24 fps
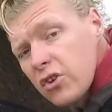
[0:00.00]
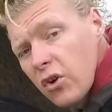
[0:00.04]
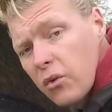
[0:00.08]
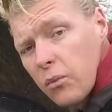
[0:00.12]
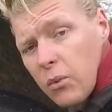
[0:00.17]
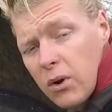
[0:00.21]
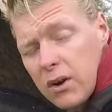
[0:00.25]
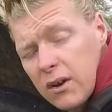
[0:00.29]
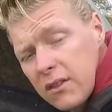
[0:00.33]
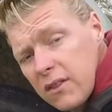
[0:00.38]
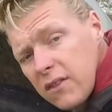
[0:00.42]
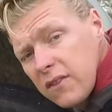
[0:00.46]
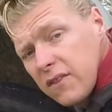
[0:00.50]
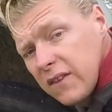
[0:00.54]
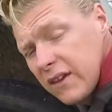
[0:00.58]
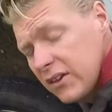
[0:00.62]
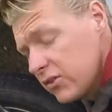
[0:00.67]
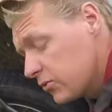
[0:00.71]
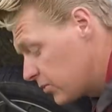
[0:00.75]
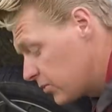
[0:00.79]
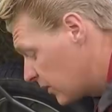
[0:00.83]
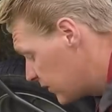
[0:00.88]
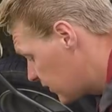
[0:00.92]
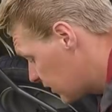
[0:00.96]
one of the
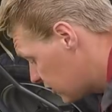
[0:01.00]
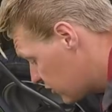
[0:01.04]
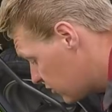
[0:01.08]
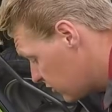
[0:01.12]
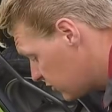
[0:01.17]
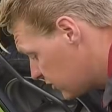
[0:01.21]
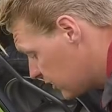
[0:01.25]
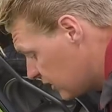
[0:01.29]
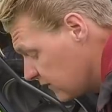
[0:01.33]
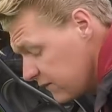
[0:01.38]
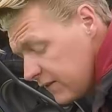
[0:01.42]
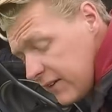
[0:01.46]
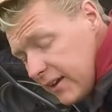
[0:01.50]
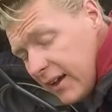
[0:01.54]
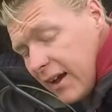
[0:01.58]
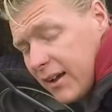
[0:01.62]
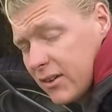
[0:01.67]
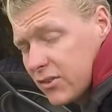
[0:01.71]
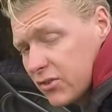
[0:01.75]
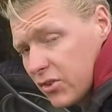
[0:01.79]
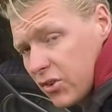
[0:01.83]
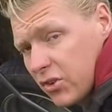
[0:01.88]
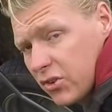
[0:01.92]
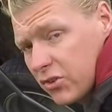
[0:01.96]
things with a 2CV
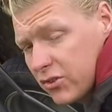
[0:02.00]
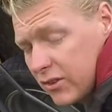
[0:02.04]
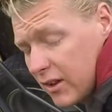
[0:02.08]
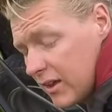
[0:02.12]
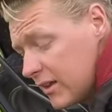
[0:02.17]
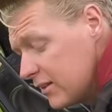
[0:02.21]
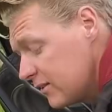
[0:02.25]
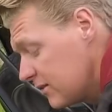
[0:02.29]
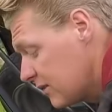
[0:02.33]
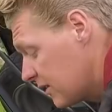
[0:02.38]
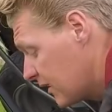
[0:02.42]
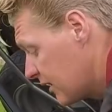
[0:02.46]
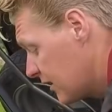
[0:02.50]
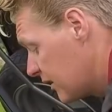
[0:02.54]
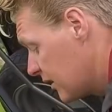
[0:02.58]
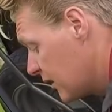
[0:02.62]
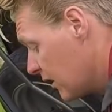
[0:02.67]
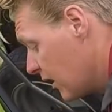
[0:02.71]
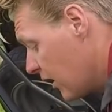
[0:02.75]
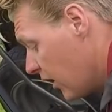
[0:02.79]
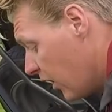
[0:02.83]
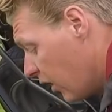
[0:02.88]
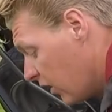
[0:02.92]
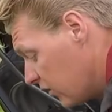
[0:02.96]
exhaust is that
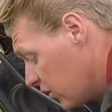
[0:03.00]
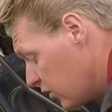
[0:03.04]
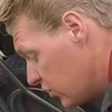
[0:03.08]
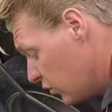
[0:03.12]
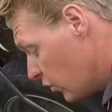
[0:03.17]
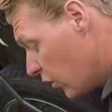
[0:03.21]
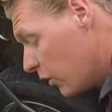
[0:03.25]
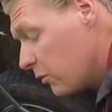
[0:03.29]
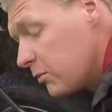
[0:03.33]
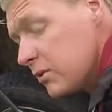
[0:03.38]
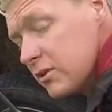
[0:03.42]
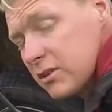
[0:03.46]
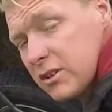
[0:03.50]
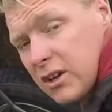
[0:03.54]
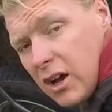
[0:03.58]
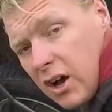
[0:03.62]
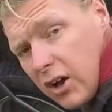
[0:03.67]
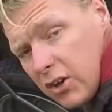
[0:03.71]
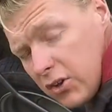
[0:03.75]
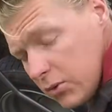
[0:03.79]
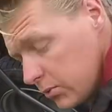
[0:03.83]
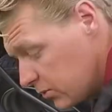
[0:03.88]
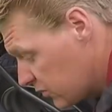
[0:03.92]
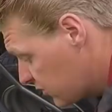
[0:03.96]
on a normal car
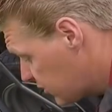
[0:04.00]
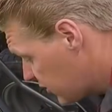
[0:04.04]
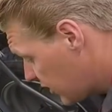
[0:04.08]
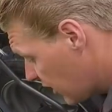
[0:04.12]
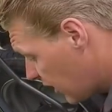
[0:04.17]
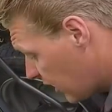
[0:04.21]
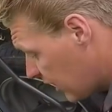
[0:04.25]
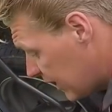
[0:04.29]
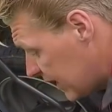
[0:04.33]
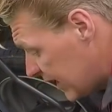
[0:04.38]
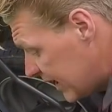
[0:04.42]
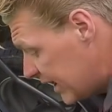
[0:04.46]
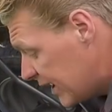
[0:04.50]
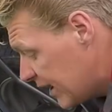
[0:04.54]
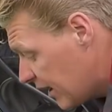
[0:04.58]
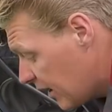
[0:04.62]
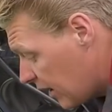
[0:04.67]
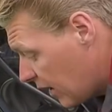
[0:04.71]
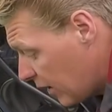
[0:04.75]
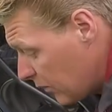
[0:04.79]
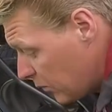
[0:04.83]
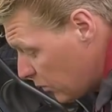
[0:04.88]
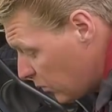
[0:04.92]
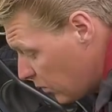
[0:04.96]
you would start here
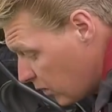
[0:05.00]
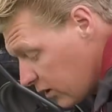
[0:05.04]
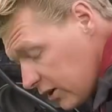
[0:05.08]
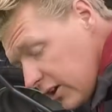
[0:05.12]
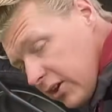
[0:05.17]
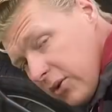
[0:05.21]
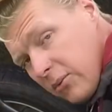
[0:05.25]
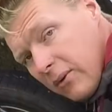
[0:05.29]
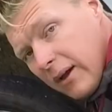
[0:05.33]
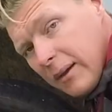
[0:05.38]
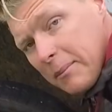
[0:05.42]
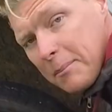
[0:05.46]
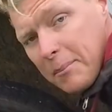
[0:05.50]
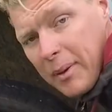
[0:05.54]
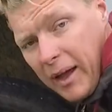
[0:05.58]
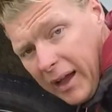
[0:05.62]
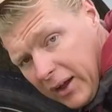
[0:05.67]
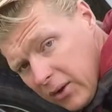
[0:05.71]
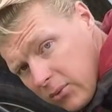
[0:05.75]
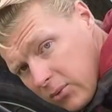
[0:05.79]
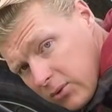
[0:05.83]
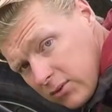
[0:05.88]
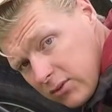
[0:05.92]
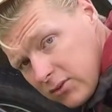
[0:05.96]
and work your way
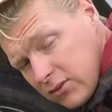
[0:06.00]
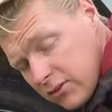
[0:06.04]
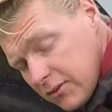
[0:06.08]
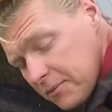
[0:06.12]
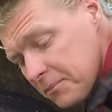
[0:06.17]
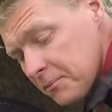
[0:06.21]
backwards,